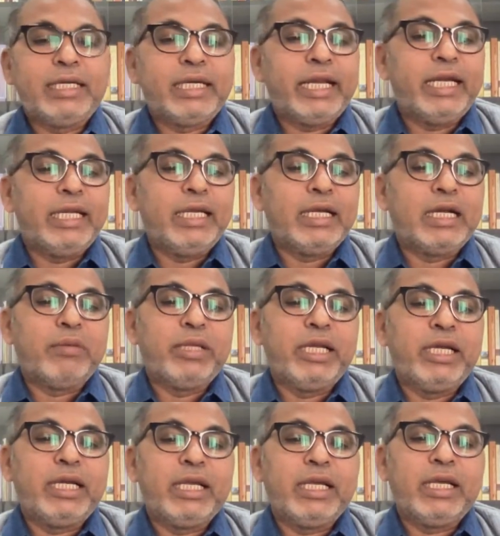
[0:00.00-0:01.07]
trading
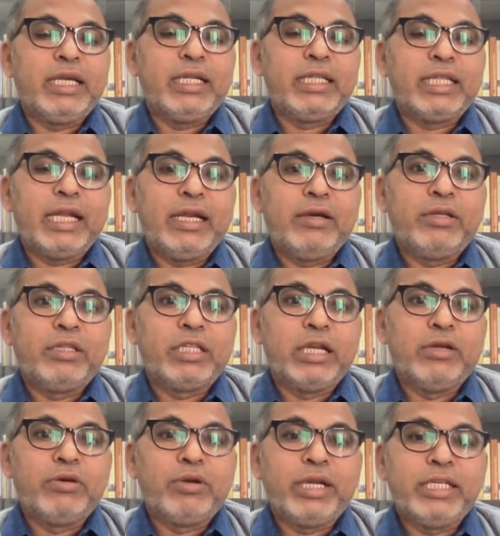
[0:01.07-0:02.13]
community in
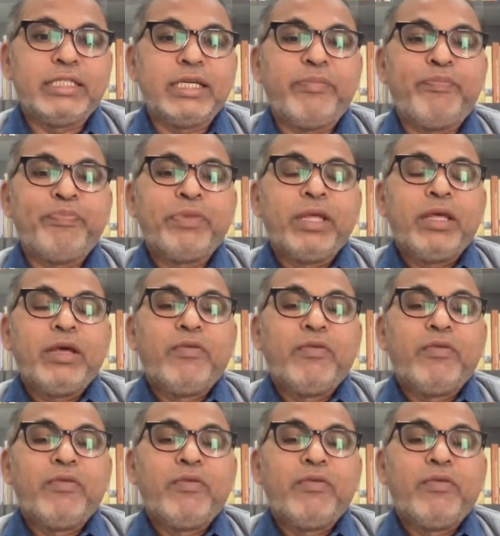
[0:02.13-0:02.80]
Telugu region,